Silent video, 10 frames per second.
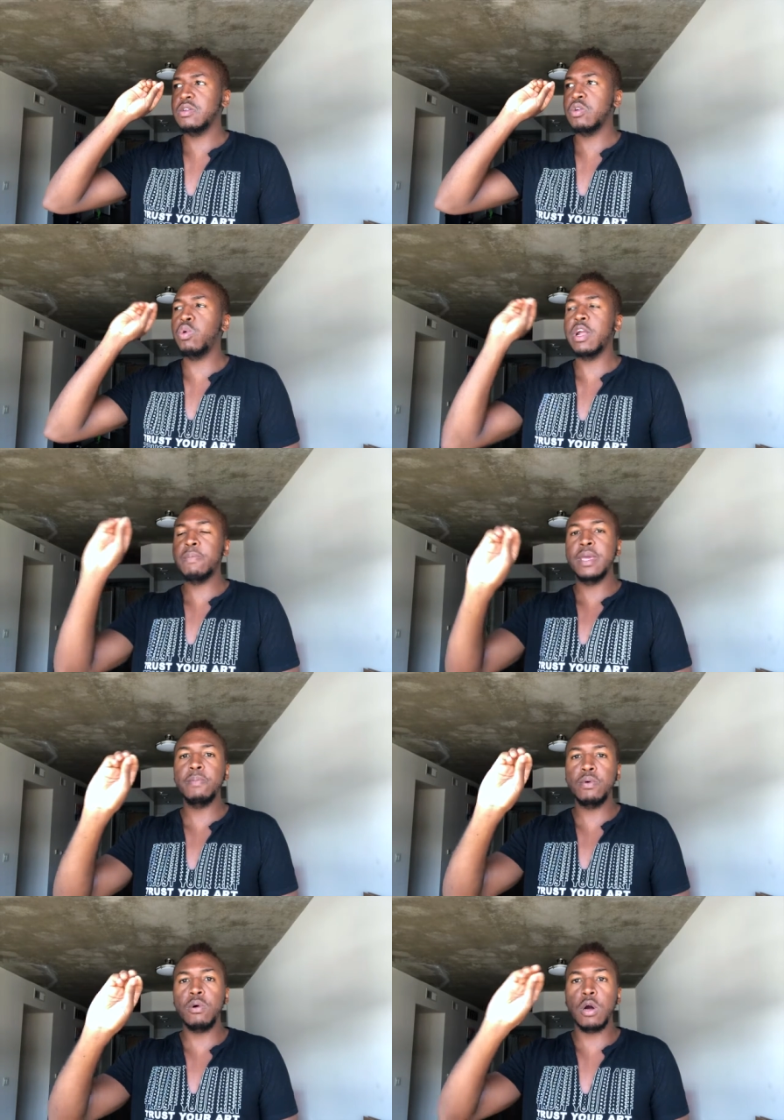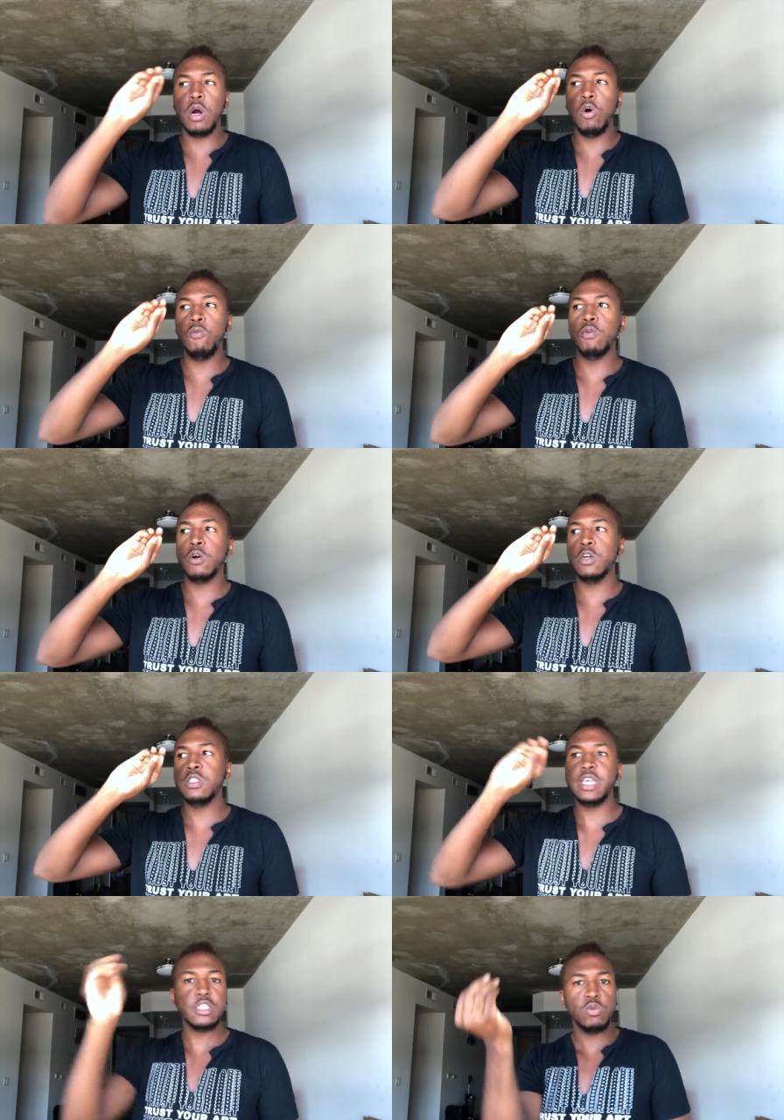queer people are over
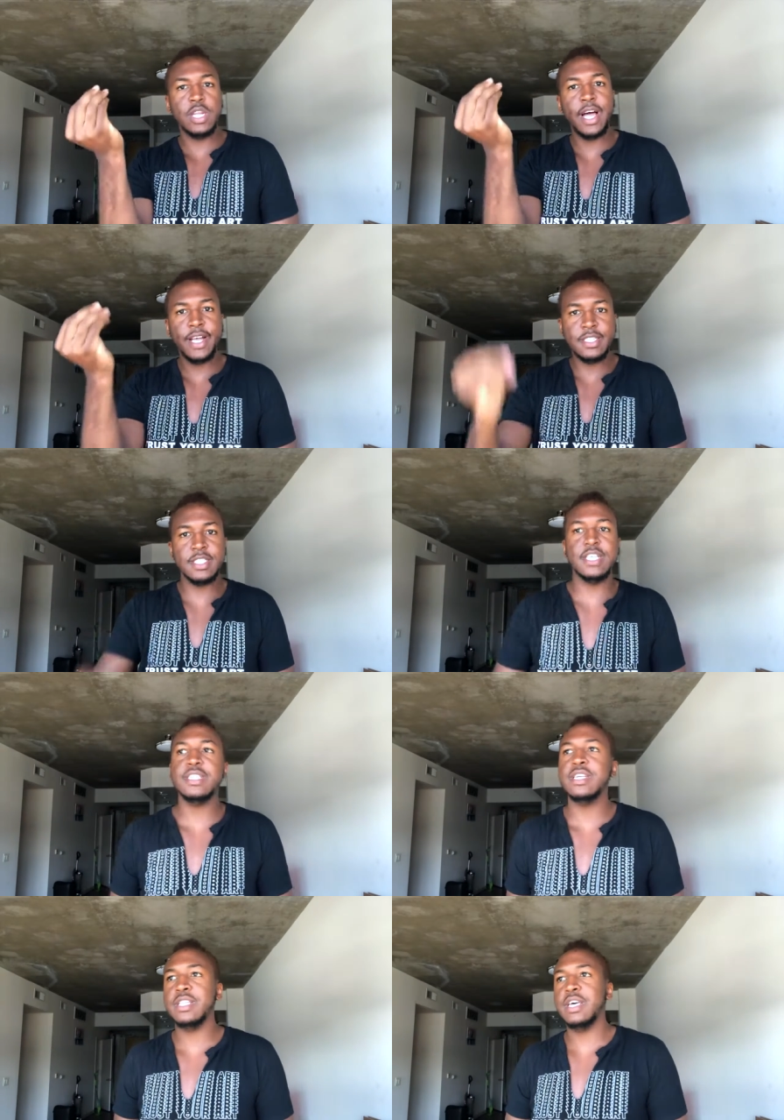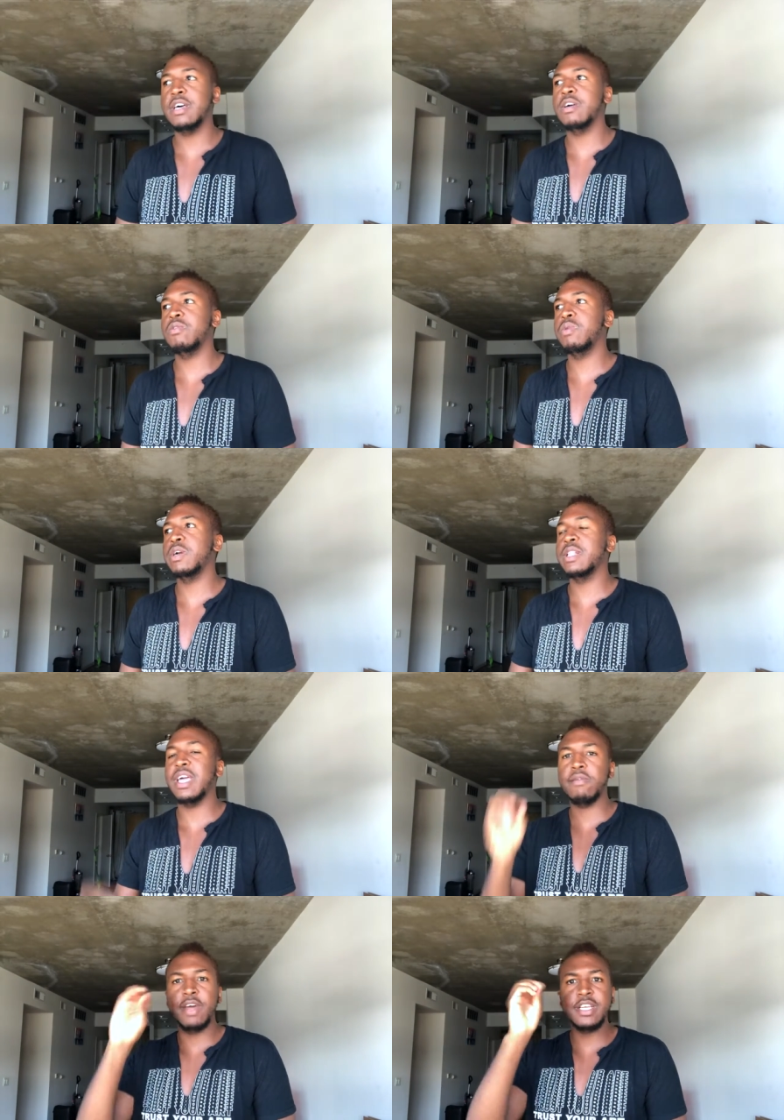sexualized, and I think that we're
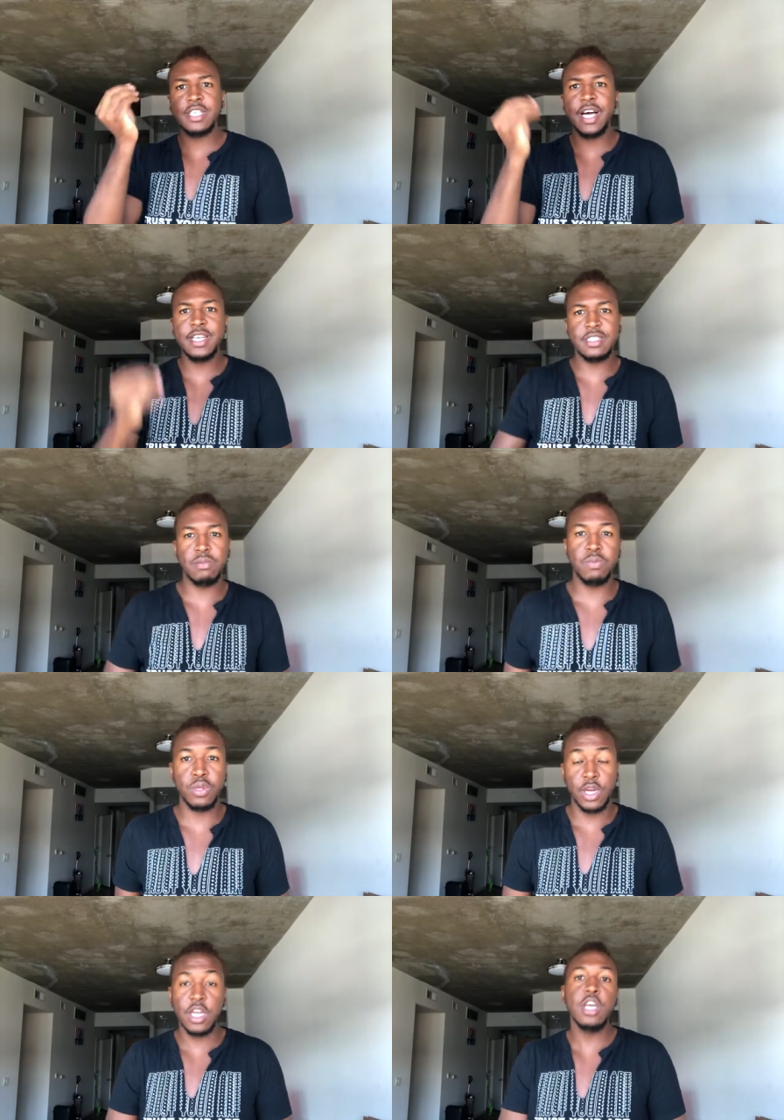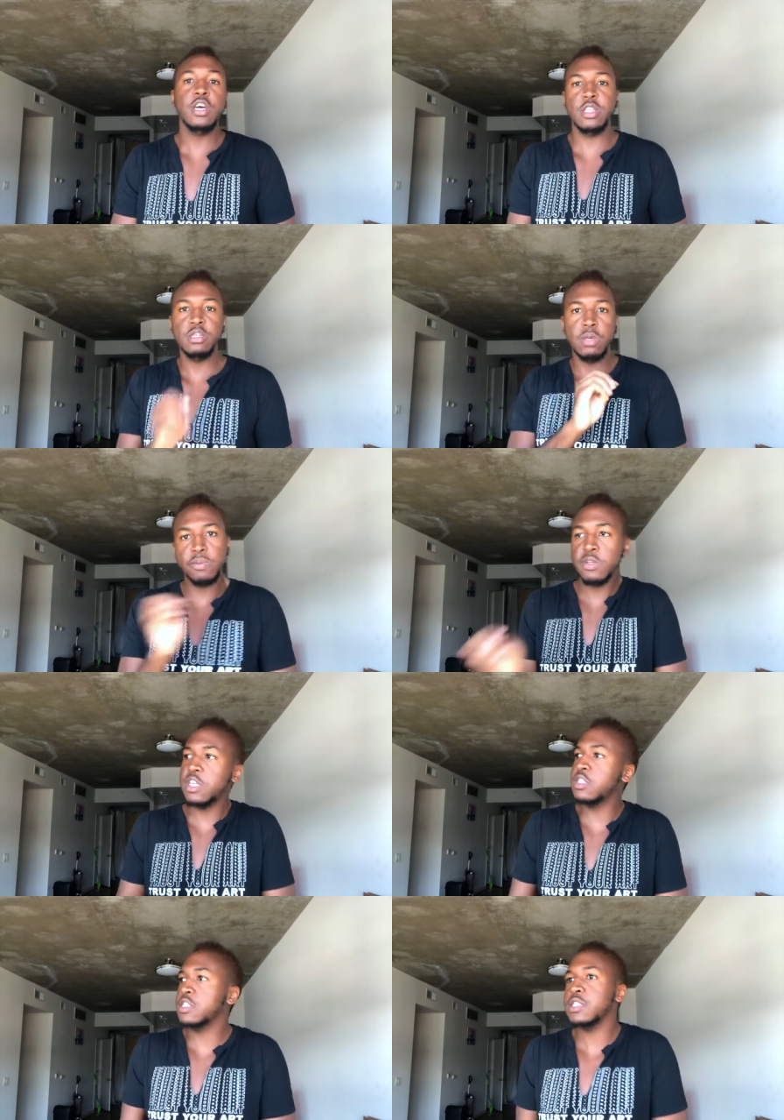like fetishized to be like these people
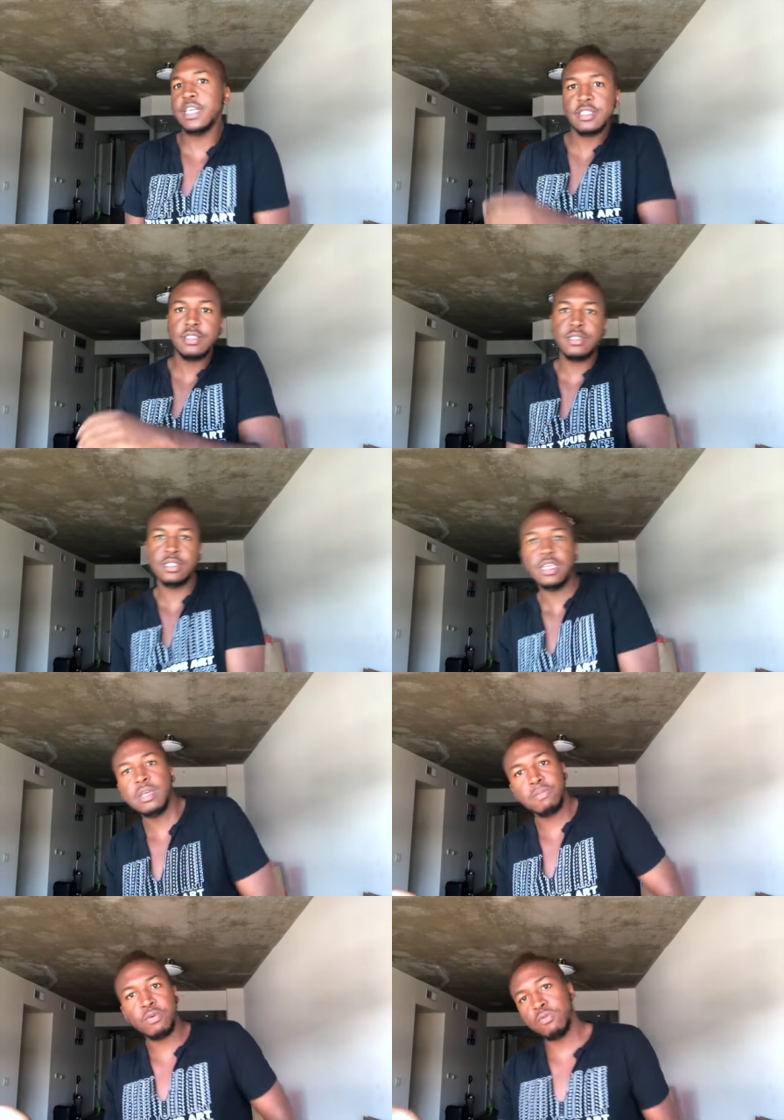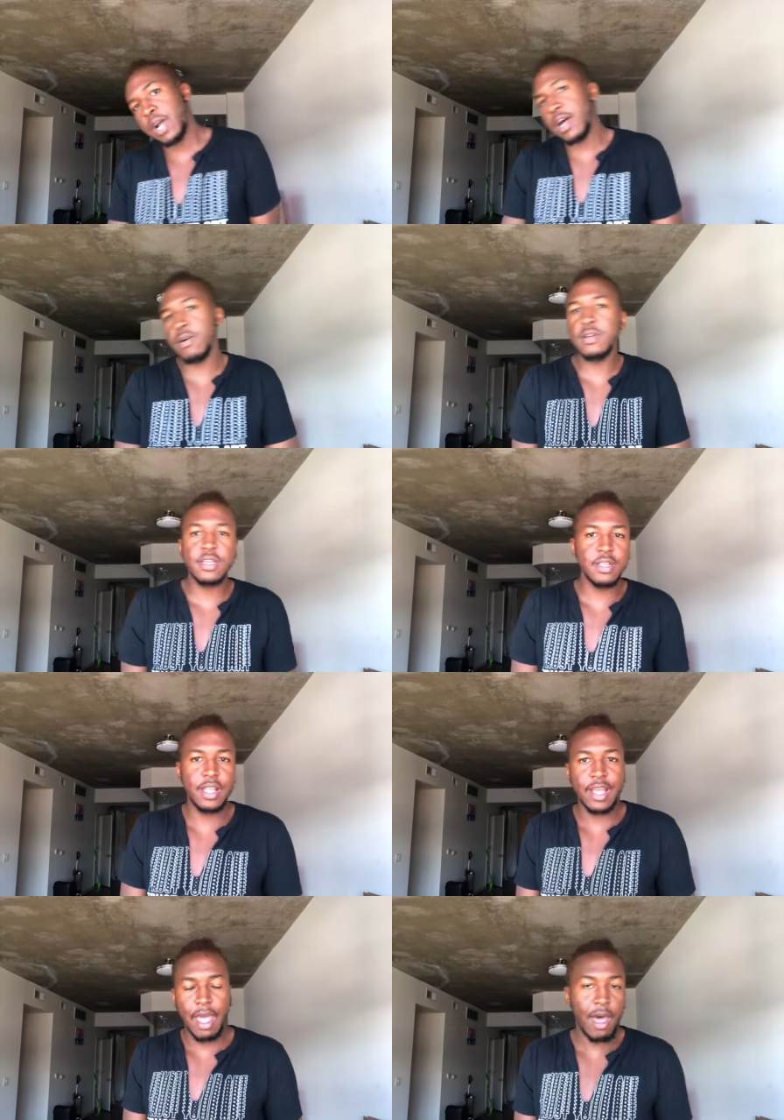that just like to sleep around and
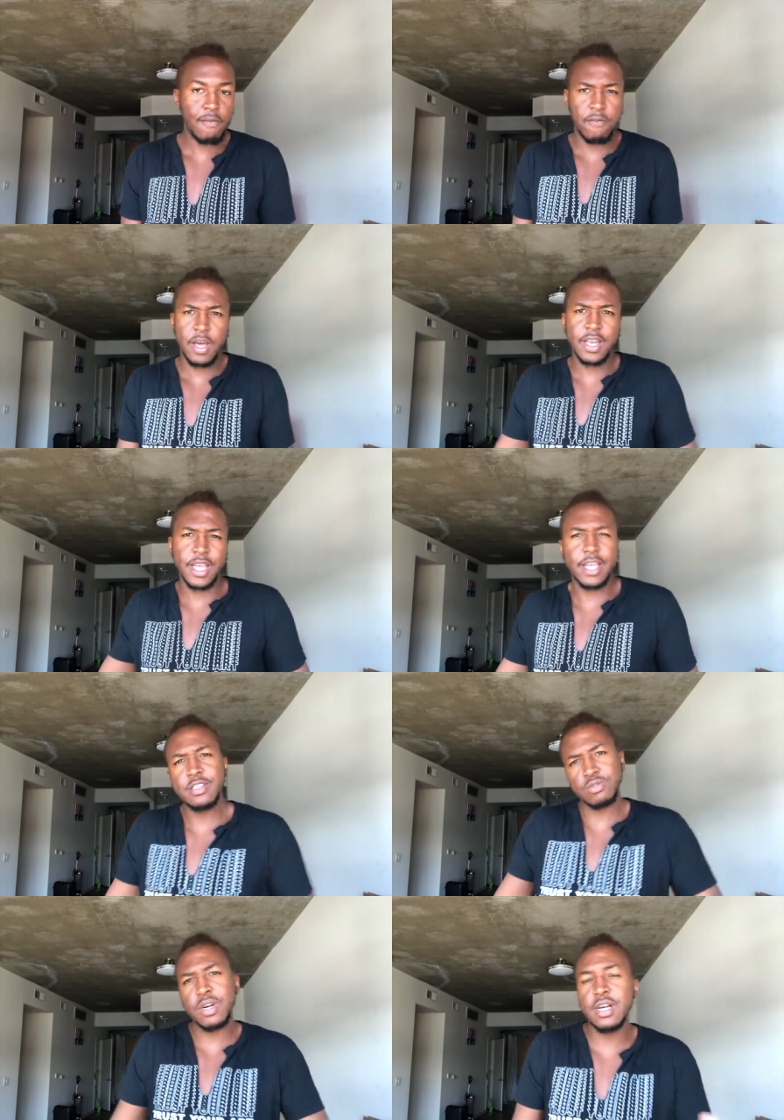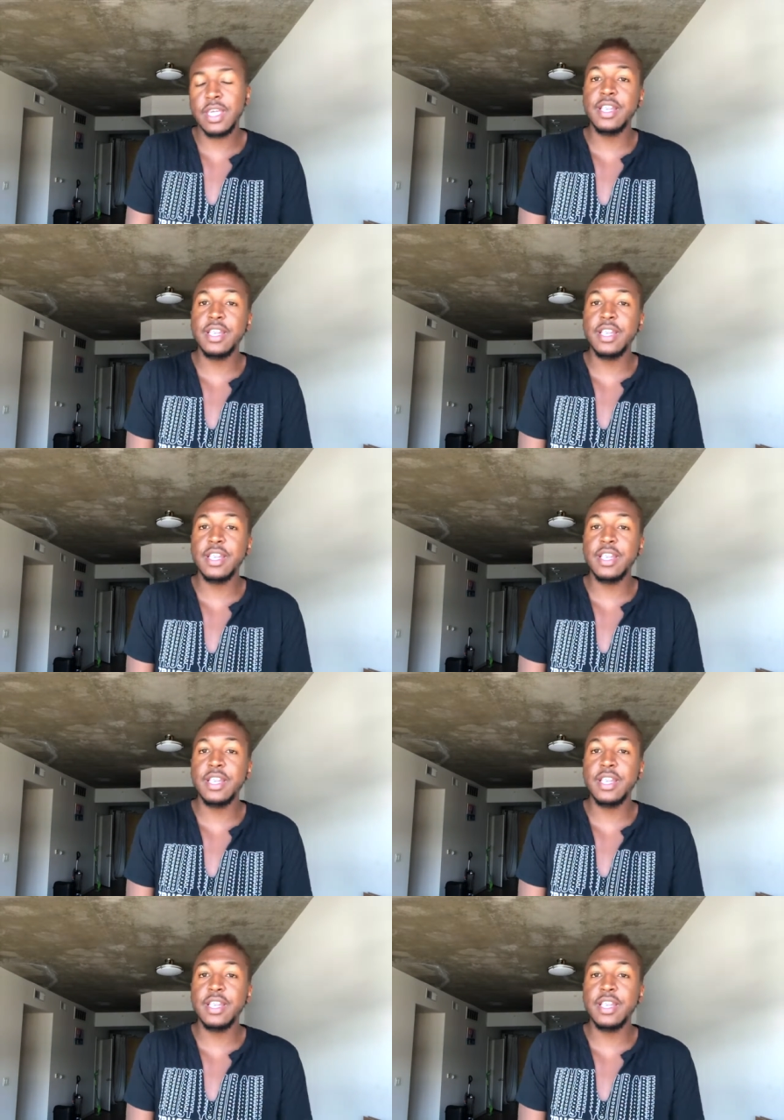like have fun and get drunk.